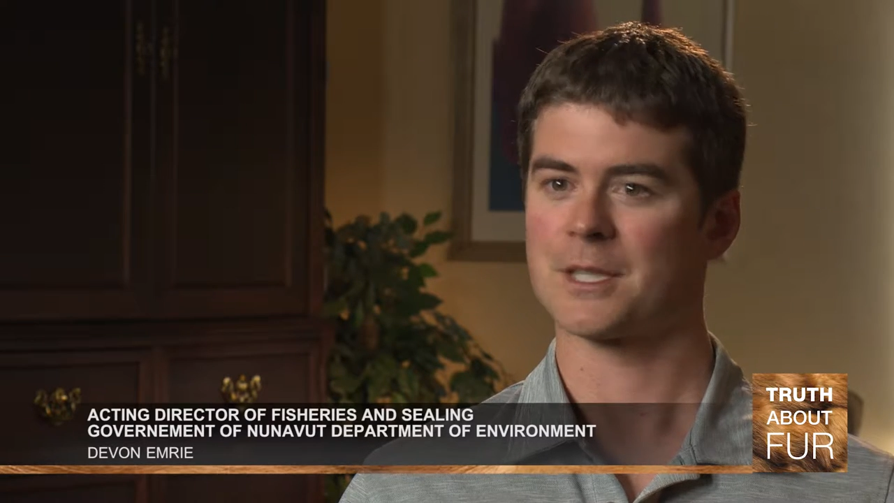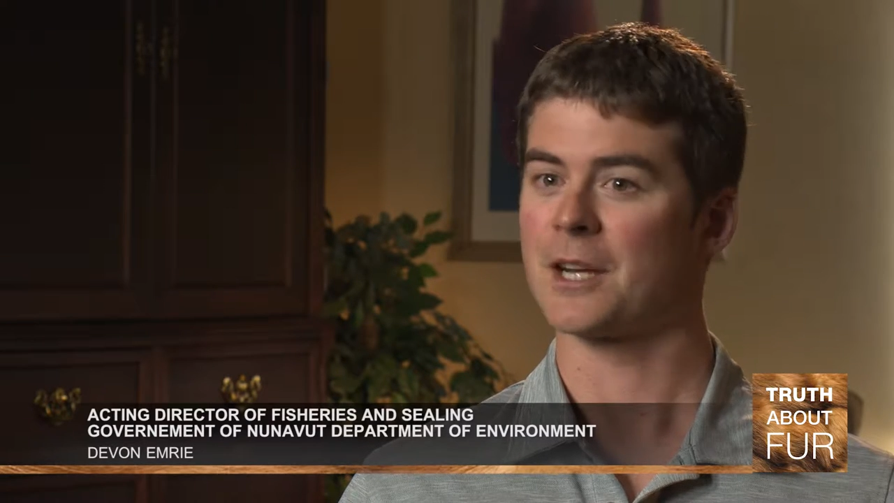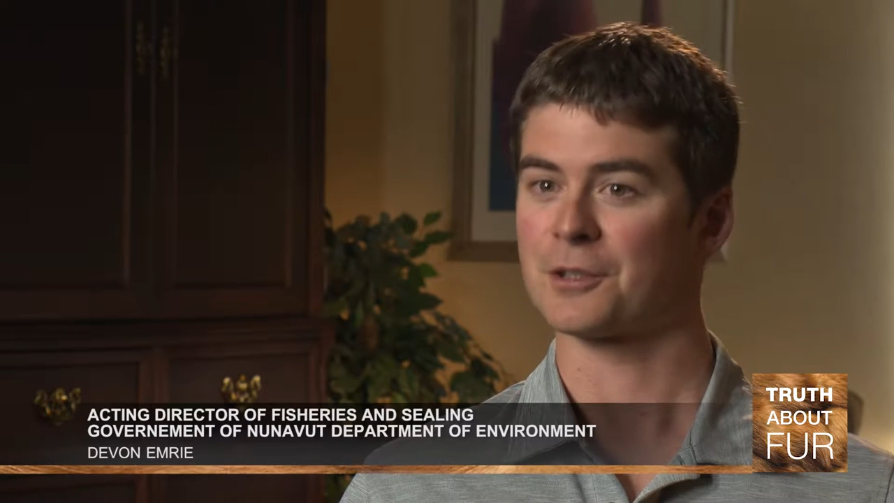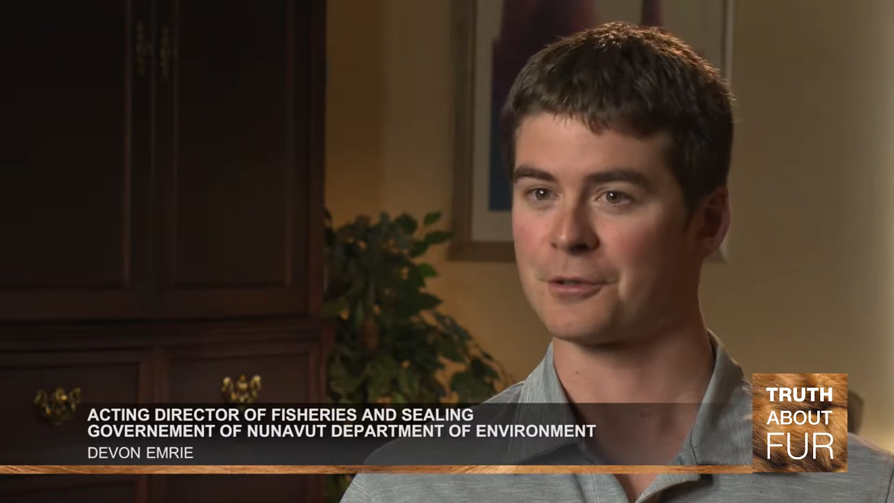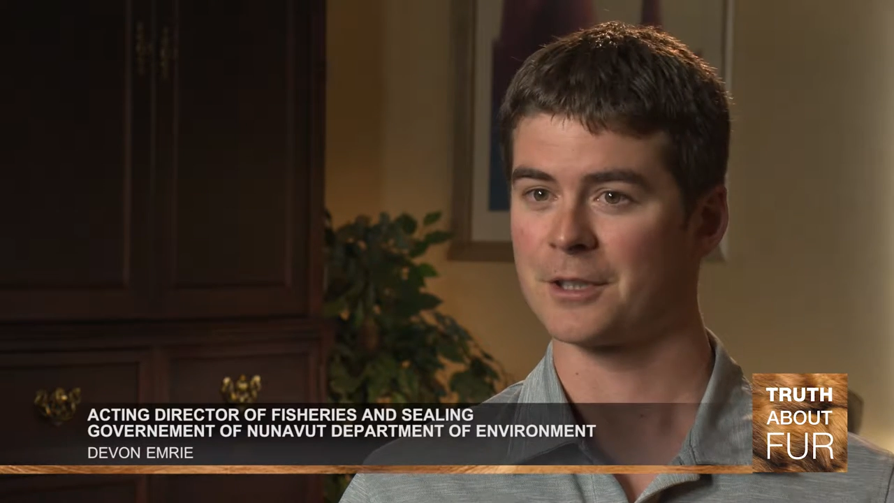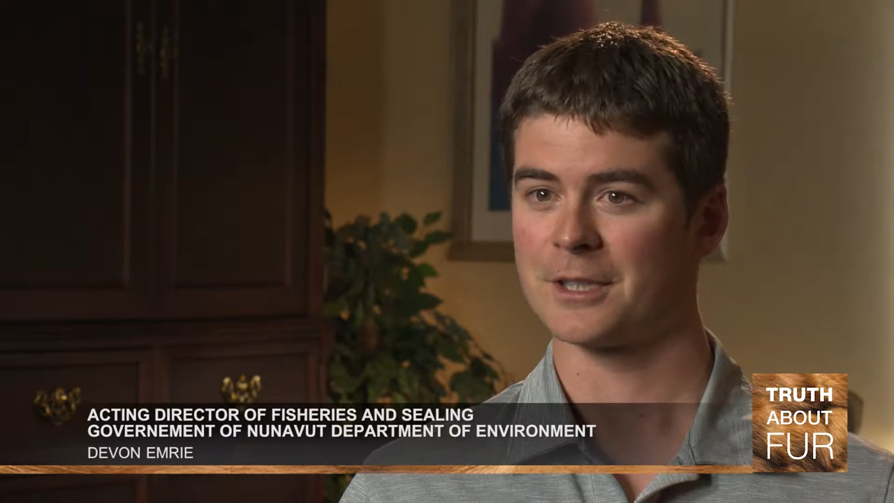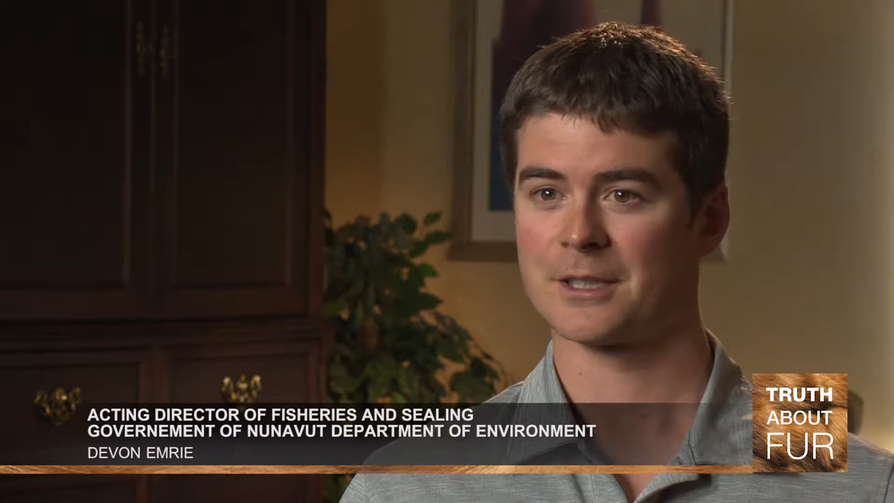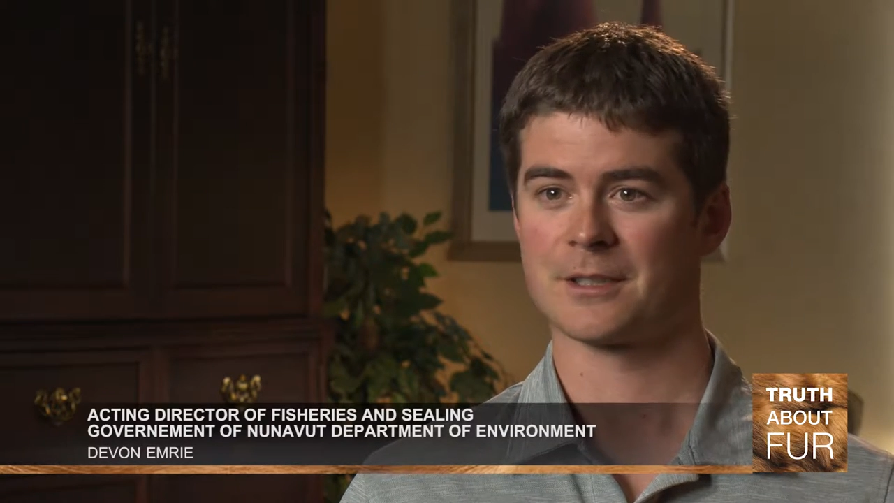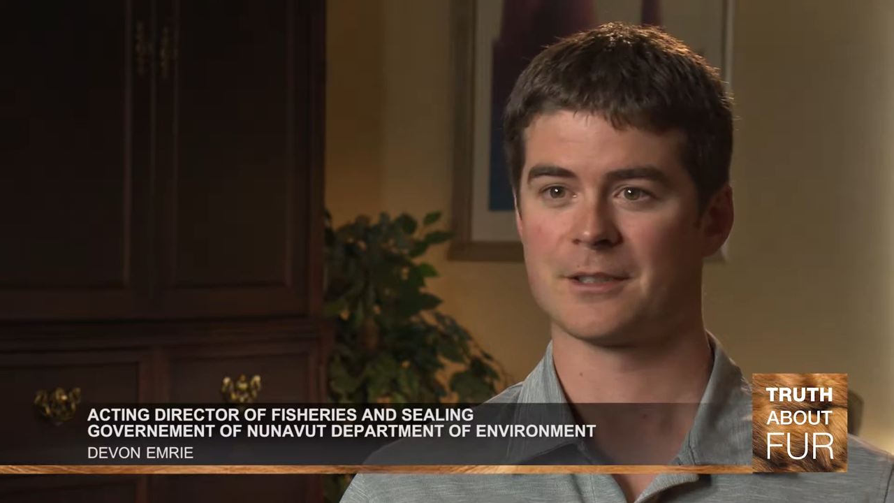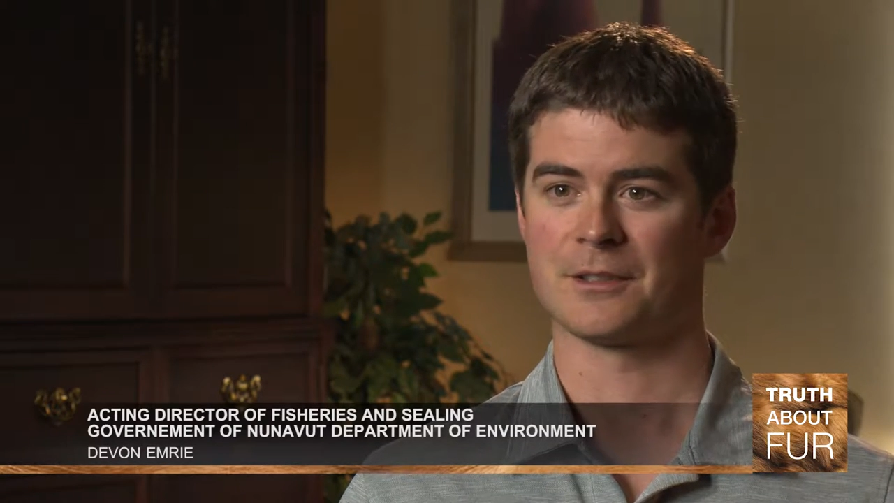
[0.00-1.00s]

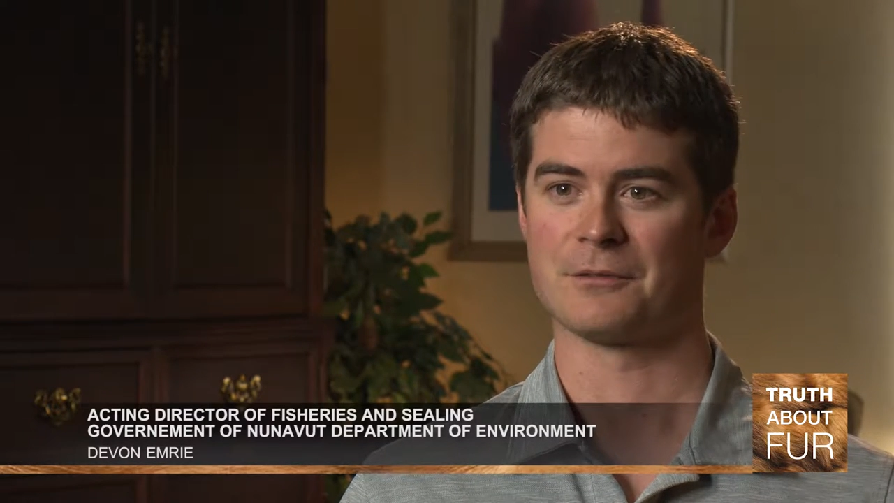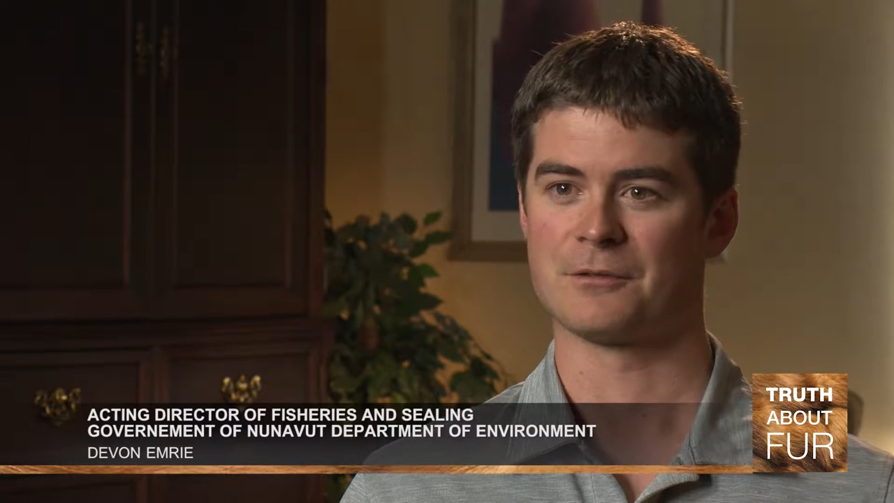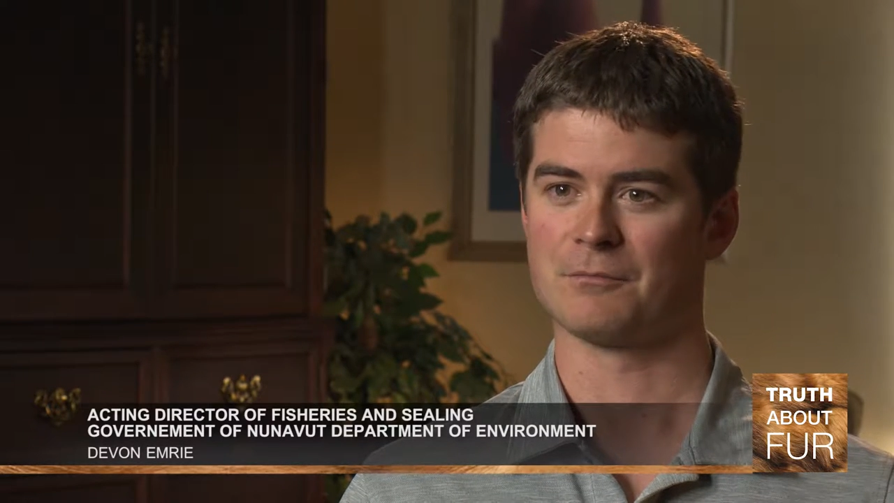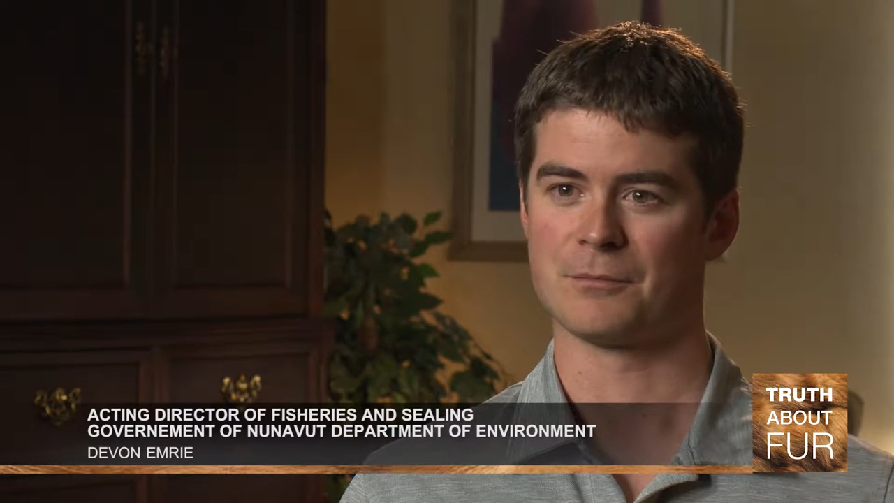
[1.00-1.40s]
centuries and